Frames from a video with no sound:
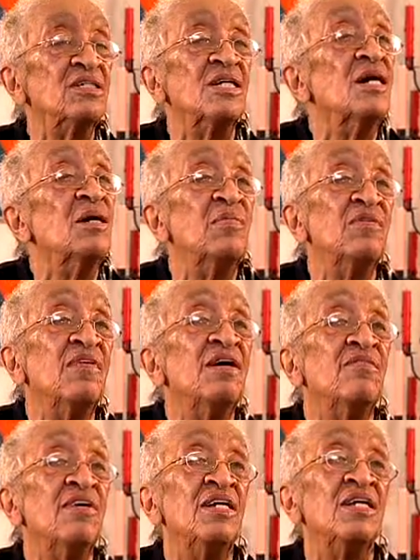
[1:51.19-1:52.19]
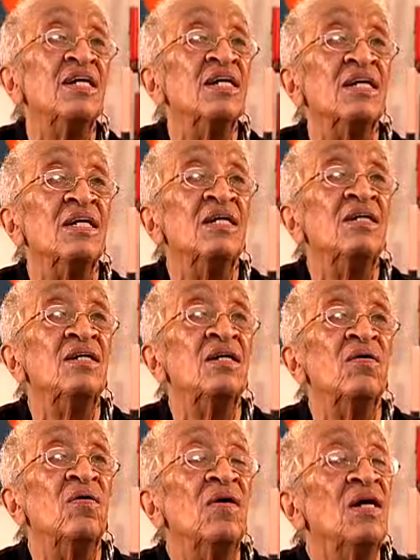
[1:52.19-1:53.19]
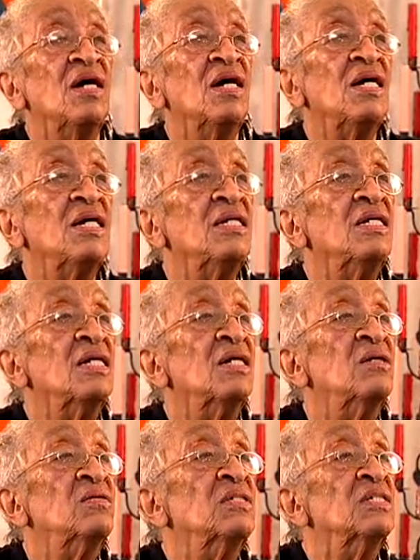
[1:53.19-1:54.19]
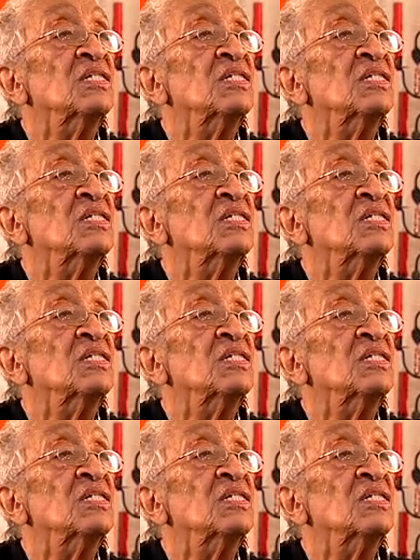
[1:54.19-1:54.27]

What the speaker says: the hub of everything, you know.